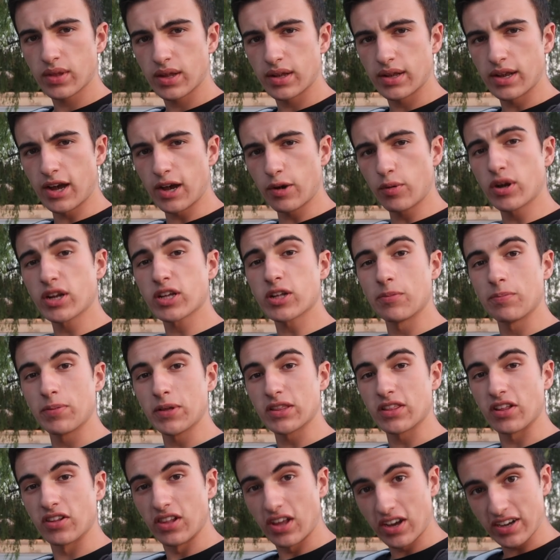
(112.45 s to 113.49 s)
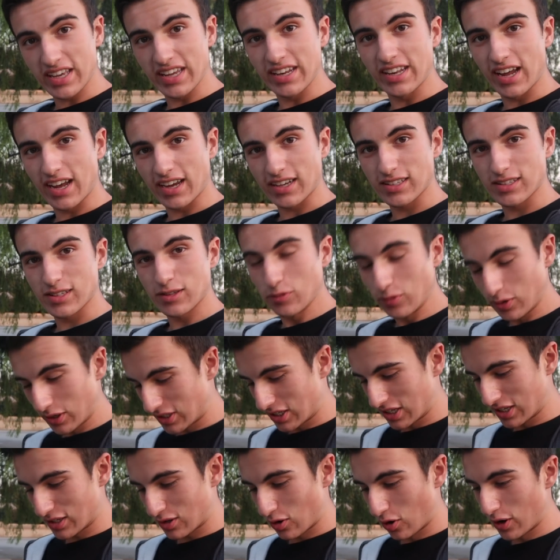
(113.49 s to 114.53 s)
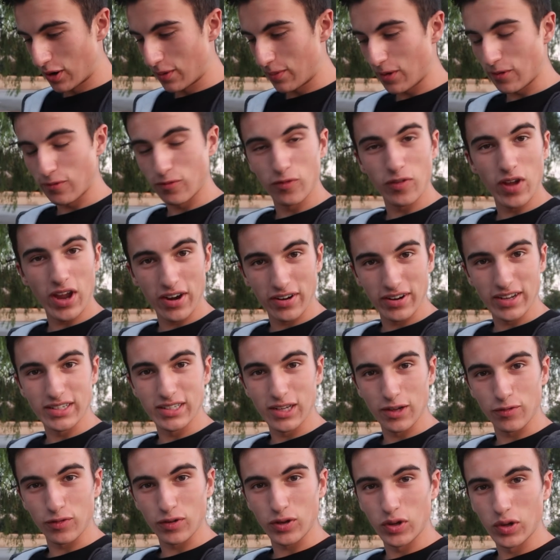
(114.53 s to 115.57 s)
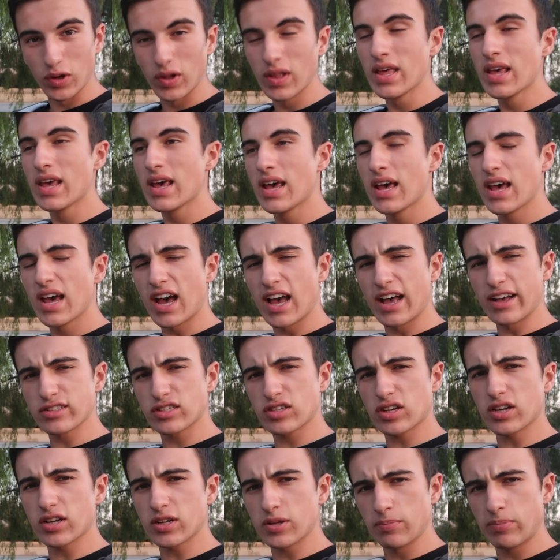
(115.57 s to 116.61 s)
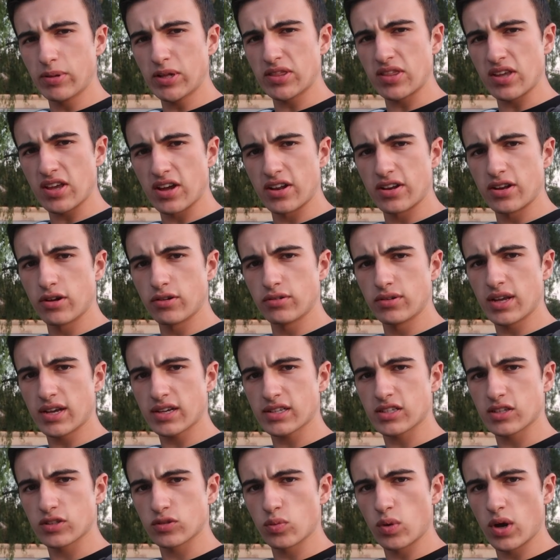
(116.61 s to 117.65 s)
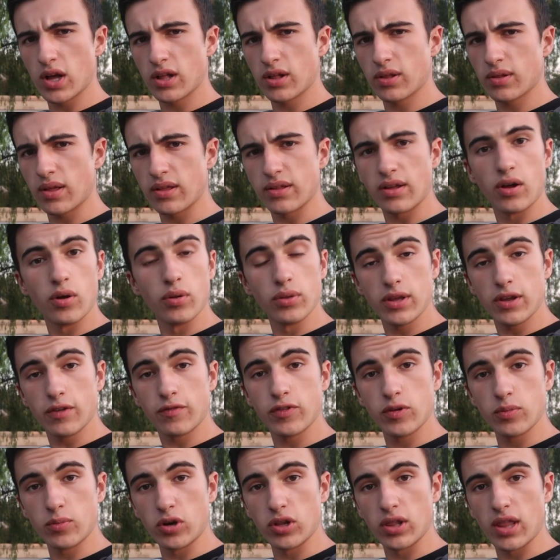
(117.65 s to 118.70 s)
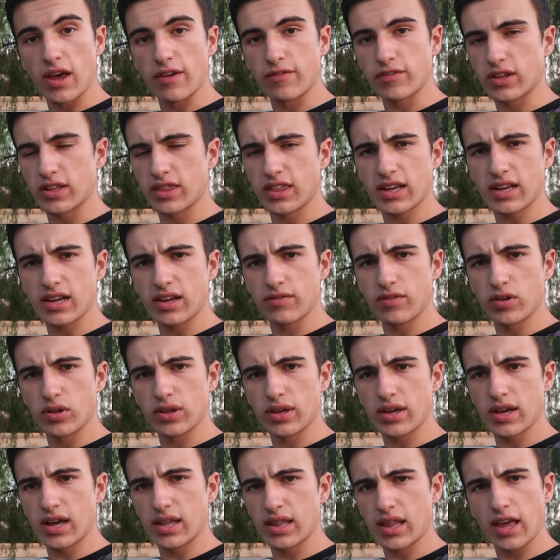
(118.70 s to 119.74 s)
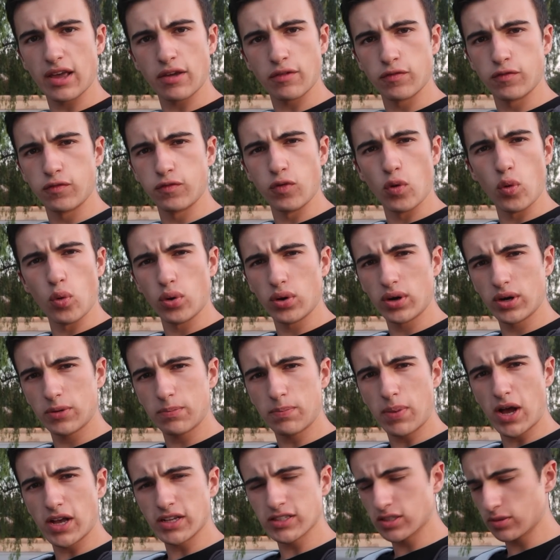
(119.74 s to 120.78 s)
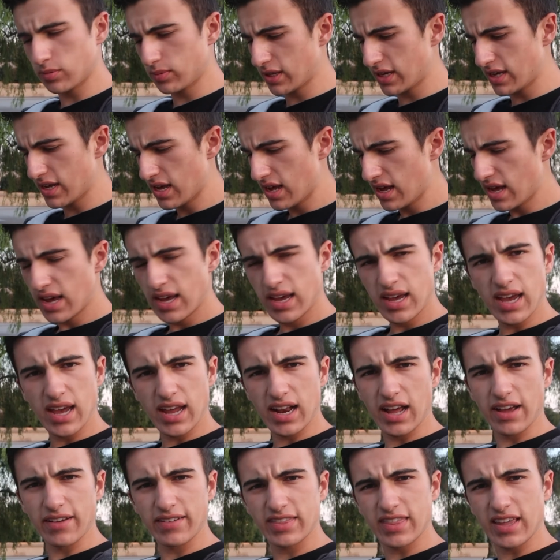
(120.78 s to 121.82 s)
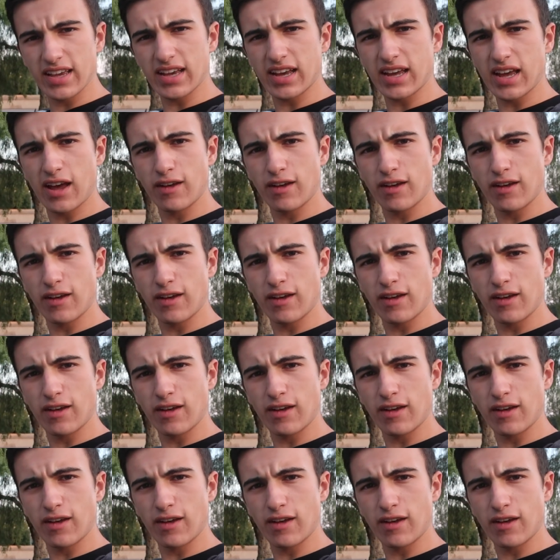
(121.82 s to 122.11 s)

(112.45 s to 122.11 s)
Now I want to complete the Lucky Dex, which is going to be very difficult. I also got to complete the unknown decks as well. Only a few more left. I think I've only got like 4 possibly, and I think I